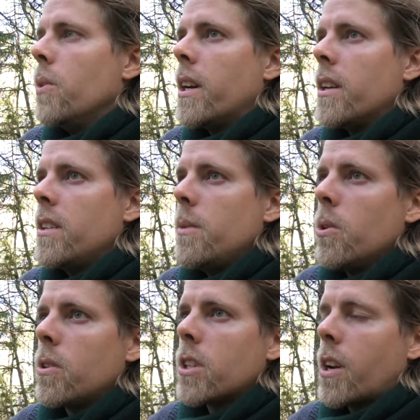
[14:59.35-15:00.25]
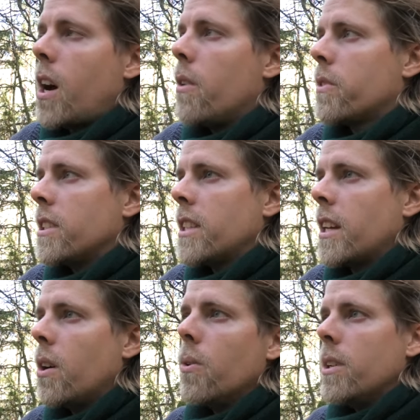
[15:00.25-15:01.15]
and Jimmy Åkesson laughed and
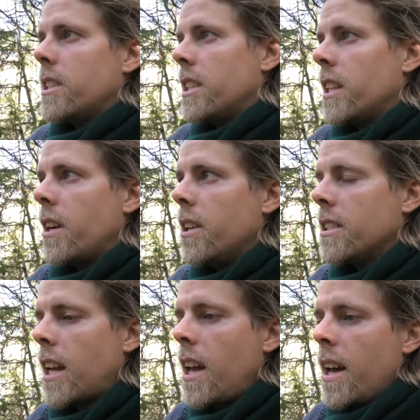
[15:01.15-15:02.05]
said, "Oh, is this serious?"